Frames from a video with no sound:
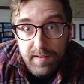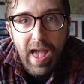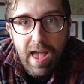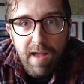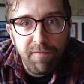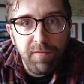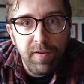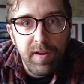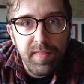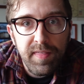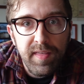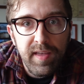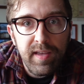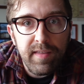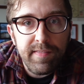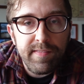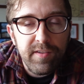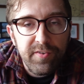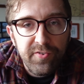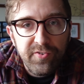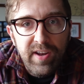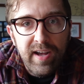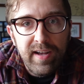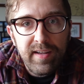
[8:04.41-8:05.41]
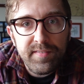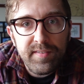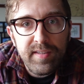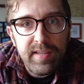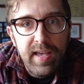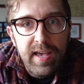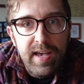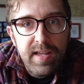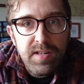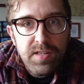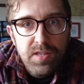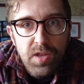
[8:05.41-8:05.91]
Everything the Stasi
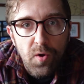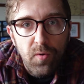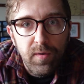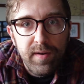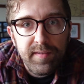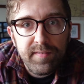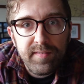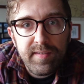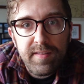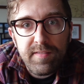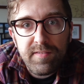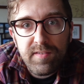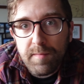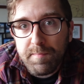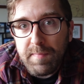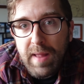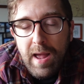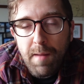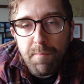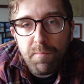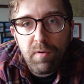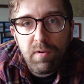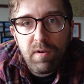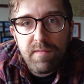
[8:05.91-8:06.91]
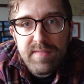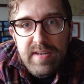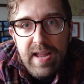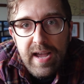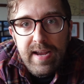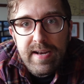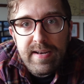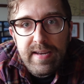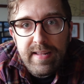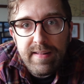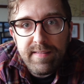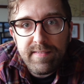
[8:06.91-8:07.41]
had noticed in September of
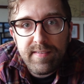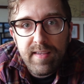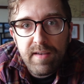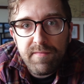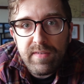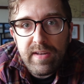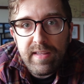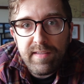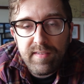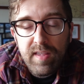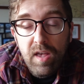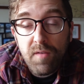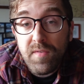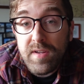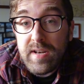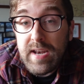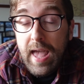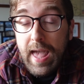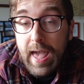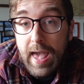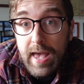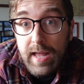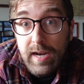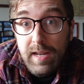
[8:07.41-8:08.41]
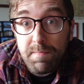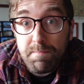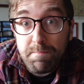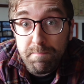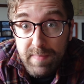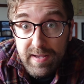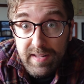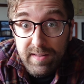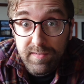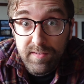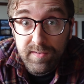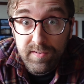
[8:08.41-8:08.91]
1977 hadn't
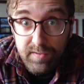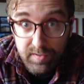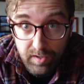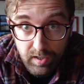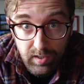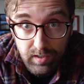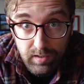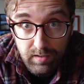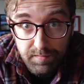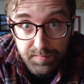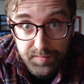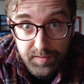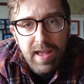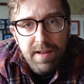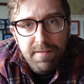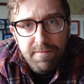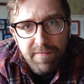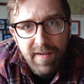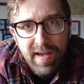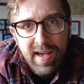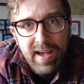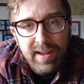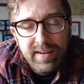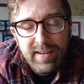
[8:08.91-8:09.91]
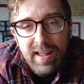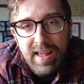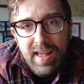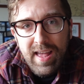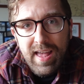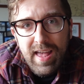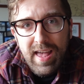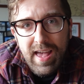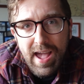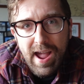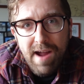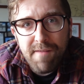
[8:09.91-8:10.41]
been solved. In fact,
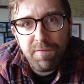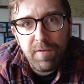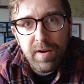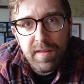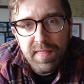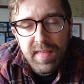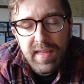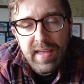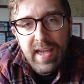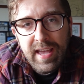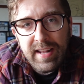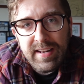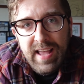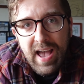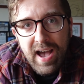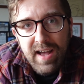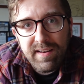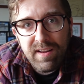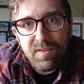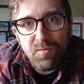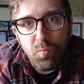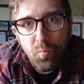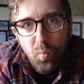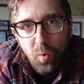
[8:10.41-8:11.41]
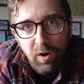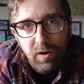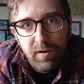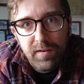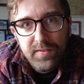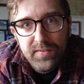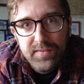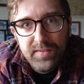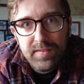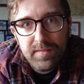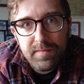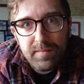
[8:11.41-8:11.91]
everything had gotten
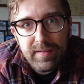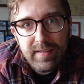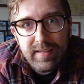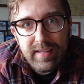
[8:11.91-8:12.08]
worse.